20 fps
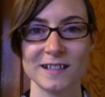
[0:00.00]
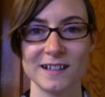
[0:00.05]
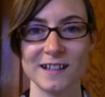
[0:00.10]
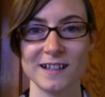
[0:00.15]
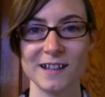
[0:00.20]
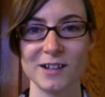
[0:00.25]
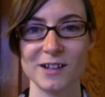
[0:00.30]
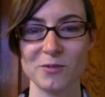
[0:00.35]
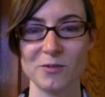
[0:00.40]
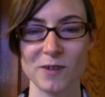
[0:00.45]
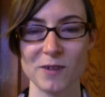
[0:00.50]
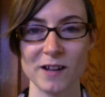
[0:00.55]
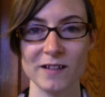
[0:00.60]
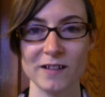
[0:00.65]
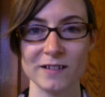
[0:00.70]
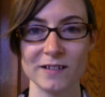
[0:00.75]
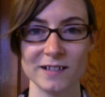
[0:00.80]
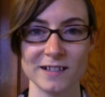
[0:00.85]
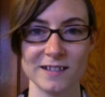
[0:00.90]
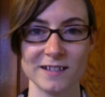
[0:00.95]
innate
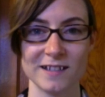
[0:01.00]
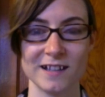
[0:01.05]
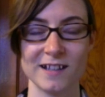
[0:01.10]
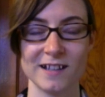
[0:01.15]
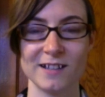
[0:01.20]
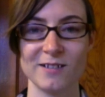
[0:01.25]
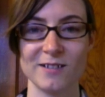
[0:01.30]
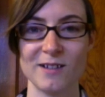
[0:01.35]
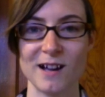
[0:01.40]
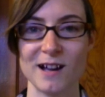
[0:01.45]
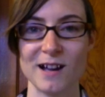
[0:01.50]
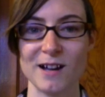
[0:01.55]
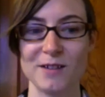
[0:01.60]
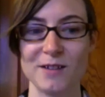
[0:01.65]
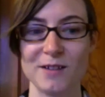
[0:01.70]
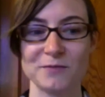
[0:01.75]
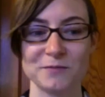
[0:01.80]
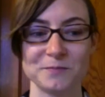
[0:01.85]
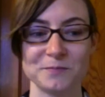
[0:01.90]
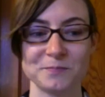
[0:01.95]
qualities that you
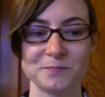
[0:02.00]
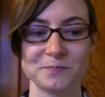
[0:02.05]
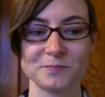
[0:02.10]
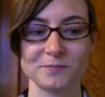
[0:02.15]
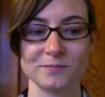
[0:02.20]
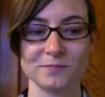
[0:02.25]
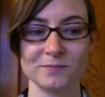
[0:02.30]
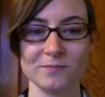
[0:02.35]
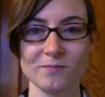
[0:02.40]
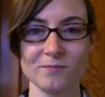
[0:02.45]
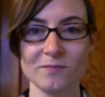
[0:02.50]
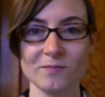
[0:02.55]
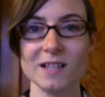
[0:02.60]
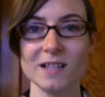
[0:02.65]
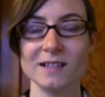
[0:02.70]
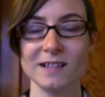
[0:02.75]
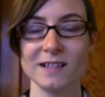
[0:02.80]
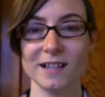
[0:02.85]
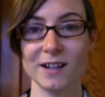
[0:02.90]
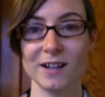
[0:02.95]
have,
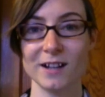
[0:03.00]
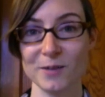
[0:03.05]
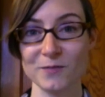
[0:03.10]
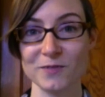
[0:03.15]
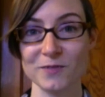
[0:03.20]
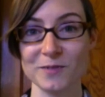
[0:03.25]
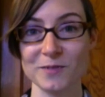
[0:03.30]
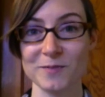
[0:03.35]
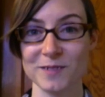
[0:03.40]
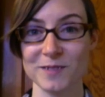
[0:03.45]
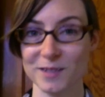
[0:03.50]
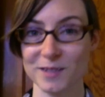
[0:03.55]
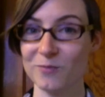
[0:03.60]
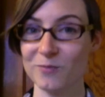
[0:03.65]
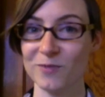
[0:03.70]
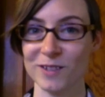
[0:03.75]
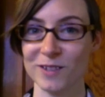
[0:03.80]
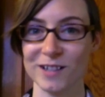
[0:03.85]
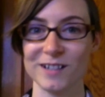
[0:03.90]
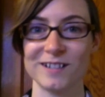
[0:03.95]
they come from
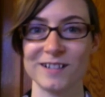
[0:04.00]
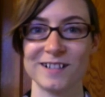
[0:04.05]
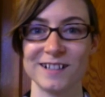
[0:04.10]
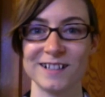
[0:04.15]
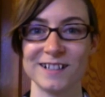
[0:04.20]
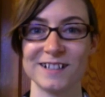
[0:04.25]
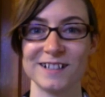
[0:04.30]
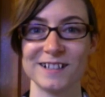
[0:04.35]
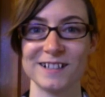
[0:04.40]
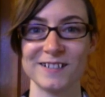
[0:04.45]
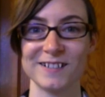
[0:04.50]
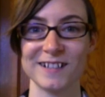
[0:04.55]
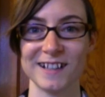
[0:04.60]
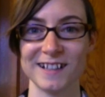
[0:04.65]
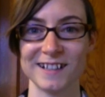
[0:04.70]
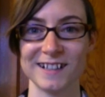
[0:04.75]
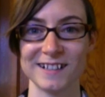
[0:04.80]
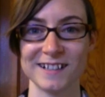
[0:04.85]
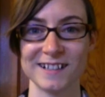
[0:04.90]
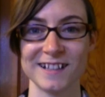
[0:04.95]
somewhere,
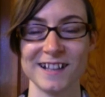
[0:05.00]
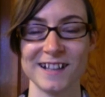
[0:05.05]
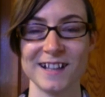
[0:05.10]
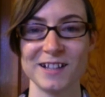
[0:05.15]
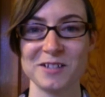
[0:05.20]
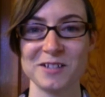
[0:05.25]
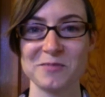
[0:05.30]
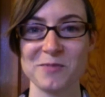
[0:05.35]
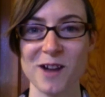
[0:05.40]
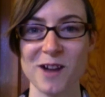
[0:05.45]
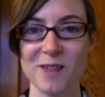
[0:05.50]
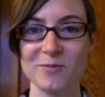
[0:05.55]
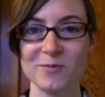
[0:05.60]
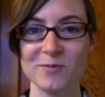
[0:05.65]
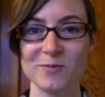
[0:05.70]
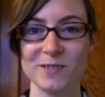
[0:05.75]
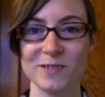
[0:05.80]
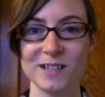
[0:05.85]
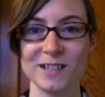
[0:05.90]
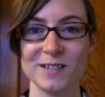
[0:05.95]
and you're
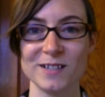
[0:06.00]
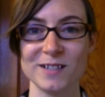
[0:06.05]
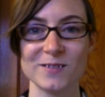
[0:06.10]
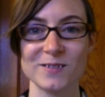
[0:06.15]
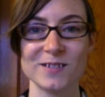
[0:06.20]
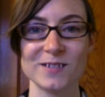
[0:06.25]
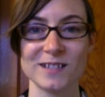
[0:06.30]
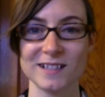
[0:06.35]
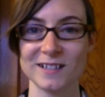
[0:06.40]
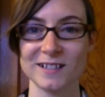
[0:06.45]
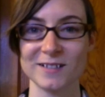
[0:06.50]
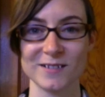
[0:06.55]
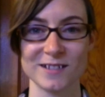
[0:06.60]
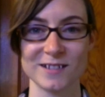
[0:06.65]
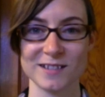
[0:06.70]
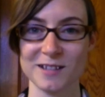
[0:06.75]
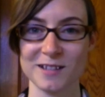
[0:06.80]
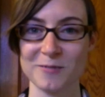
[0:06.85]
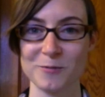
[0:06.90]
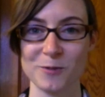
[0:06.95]
probably using those
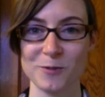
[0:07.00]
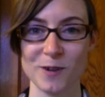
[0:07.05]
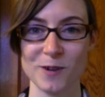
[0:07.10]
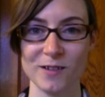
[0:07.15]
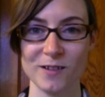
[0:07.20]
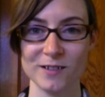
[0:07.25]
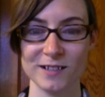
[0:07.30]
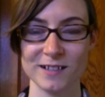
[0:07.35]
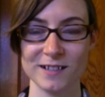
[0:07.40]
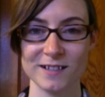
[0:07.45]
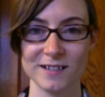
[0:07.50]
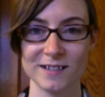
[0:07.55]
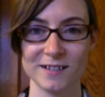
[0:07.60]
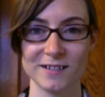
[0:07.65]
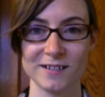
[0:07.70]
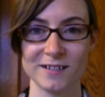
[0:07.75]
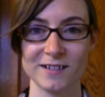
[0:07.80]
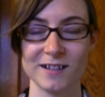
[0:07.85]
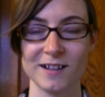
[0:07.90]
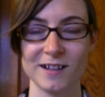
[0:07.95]
same qualities
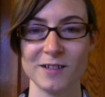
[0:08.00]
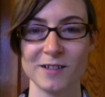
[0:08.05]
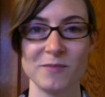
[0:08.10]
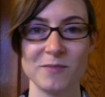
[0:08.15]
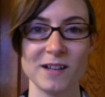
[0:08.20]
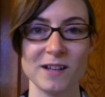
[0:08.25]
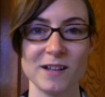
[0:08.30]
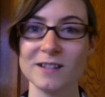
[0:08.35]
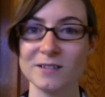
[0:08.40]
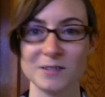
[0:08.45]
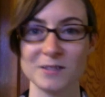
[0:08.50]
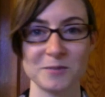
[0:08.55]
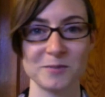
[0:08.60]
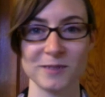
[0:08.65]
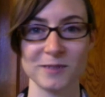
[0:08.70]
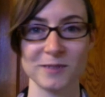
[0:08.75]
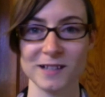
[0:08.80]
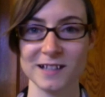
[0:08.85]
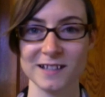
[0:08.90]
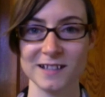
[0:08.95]
in many other
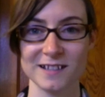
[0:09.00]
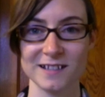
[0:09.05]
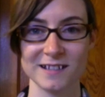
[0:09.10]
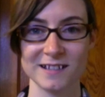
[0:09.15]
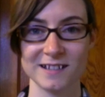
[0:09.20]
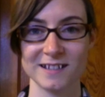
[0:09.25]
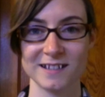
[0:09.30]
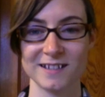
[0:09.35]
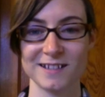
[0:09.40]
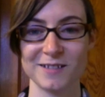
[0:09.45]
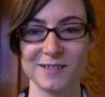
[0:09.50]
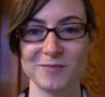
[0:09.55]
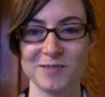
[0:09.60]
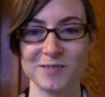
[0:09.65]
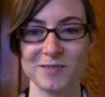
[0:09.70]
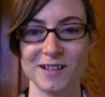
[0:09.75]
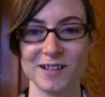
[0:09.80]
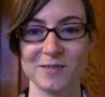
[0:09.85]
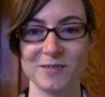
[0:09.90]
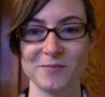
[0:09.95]
places at the same
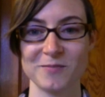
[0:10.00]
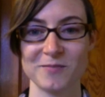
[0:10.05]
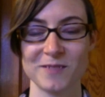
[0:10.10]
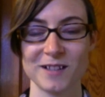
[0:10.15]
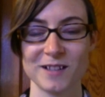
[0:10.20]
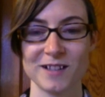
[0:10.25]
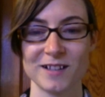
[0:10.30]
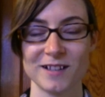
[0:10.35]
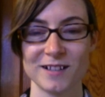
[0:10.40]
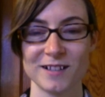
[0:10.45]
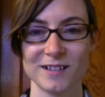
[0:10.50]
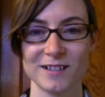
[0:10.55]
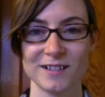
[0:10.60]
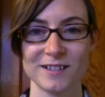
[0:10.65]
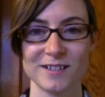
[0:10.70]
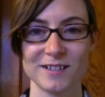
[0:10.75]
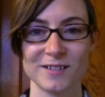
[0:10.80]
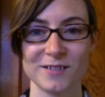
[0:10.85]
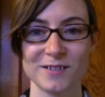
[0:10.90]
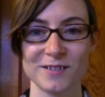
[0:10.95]
time.
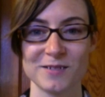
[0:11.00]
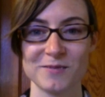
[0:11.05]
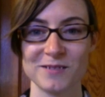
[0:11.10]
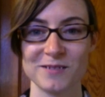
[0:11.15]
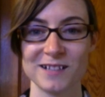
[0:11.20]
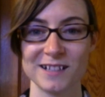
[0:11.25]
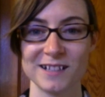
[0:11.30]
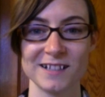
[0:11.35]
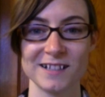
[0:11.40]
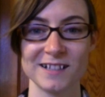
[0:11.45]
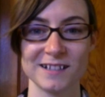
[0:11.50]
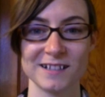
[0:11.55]
So it's really... Right.